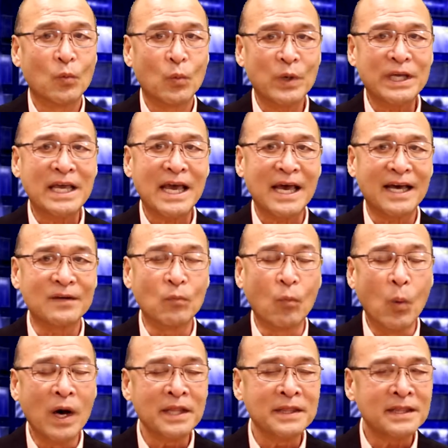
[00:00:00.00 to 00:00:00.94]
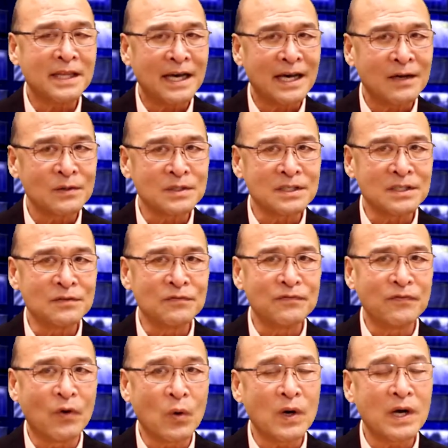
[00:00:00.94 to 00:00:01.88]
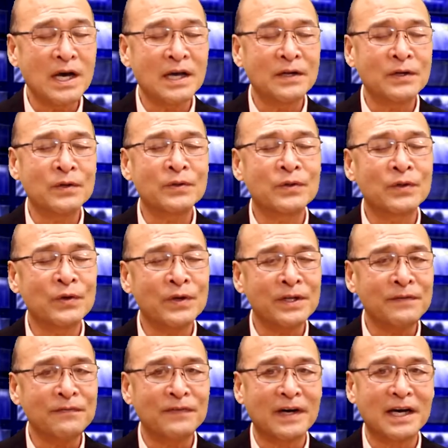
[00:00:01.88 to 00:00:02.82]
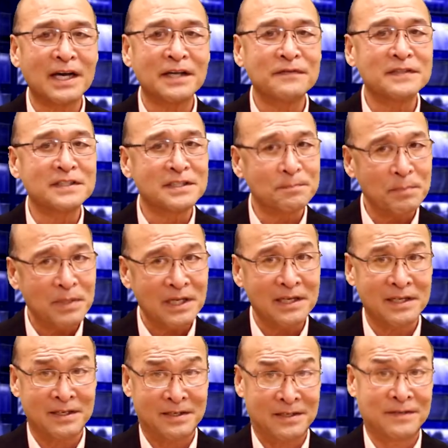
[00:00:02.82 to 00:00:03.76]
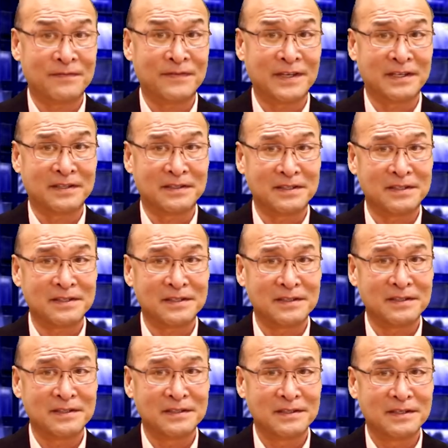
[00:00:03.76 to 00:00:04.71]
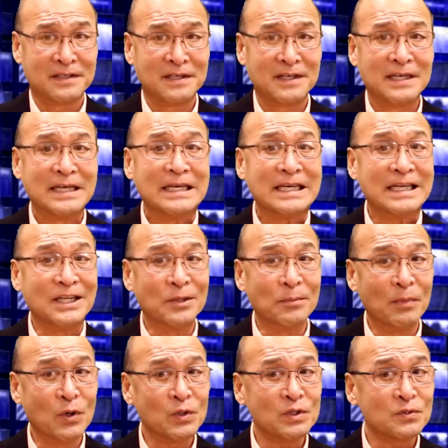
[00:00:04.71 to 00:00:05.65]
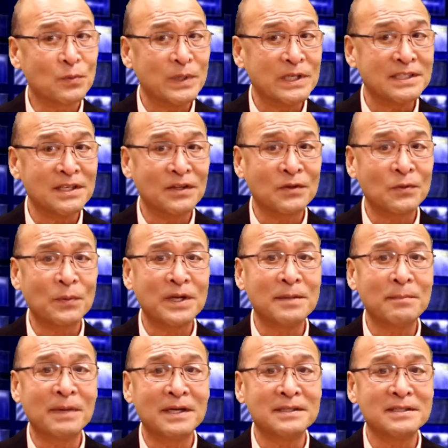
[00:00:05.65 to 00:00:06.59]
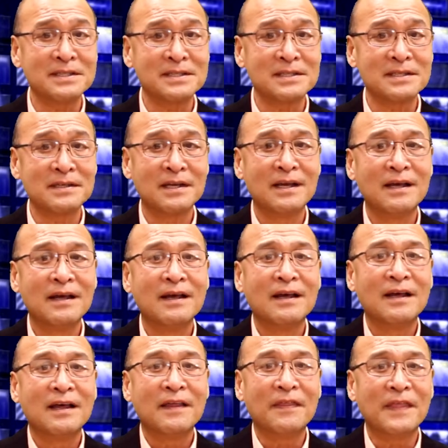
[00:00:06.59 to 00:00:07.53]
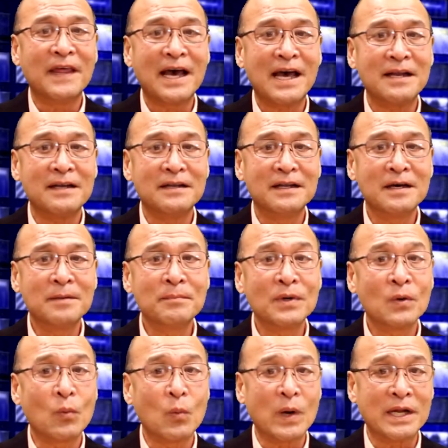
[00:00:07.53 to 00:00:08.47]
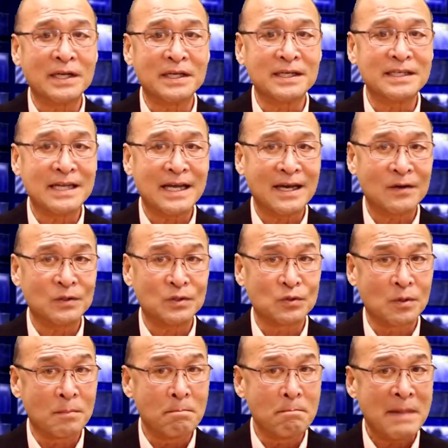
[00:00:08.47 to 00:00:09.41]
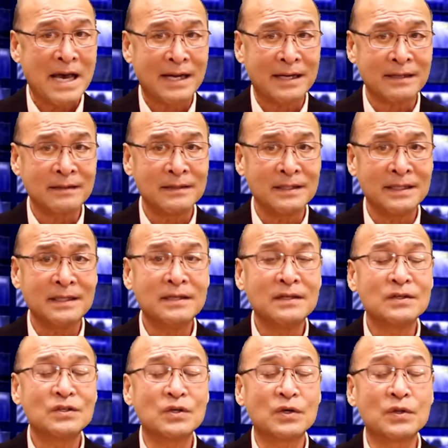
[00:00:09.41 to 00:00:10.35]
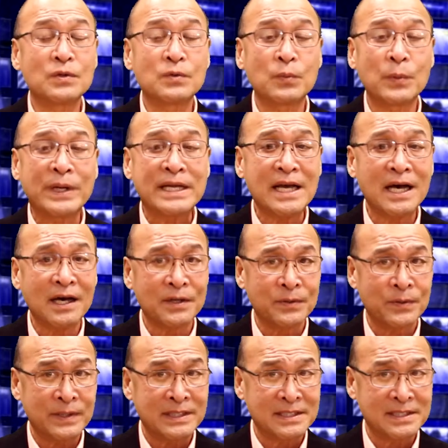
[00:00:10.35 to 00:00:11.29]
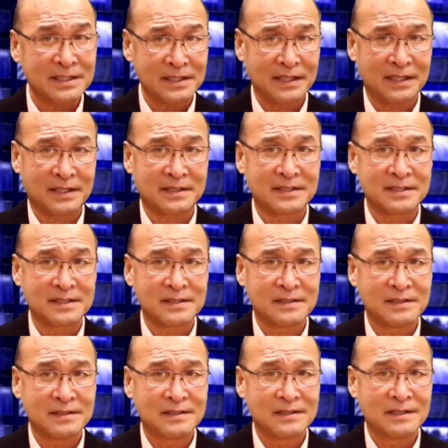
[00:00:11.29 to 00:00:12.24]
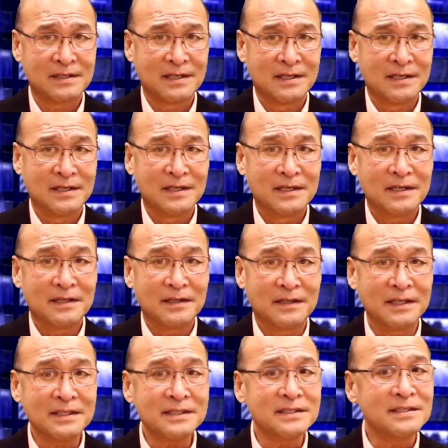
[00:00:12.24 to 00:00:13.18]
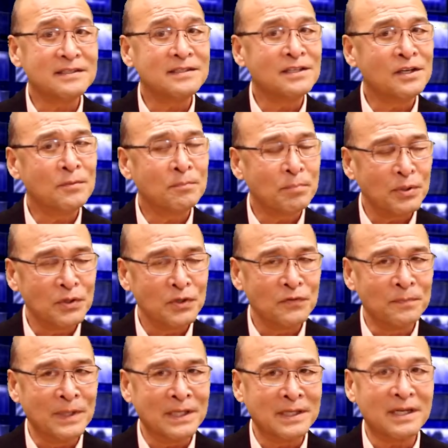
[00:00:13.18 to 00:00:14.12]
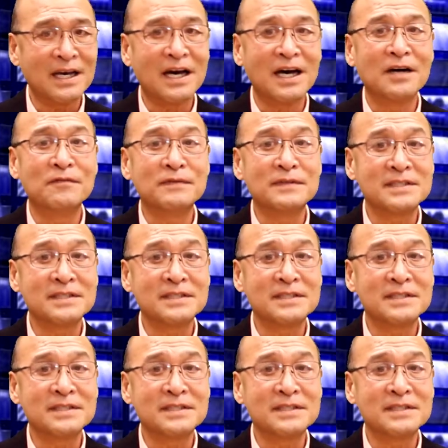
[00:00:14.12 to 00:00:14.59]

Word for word: we had 1,435 speeding events. In the most recent three months, that number went down dramatically to 306. This is an improvement of